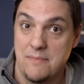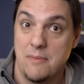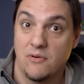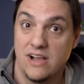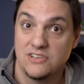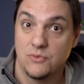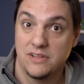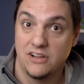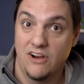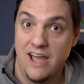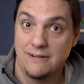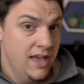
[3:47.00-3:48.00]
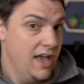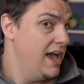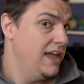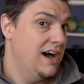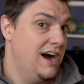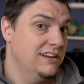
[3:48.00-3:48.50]
of memorized where they're at.
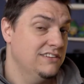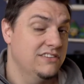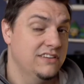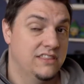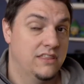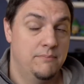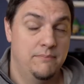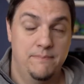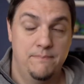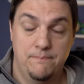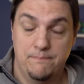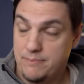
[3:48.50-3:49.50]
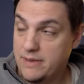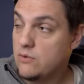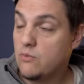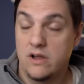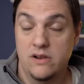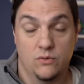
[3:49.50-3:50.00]
And honestly, the big
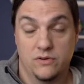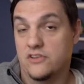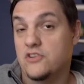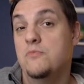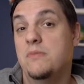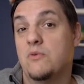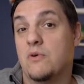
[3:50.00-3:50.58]
one, or the new big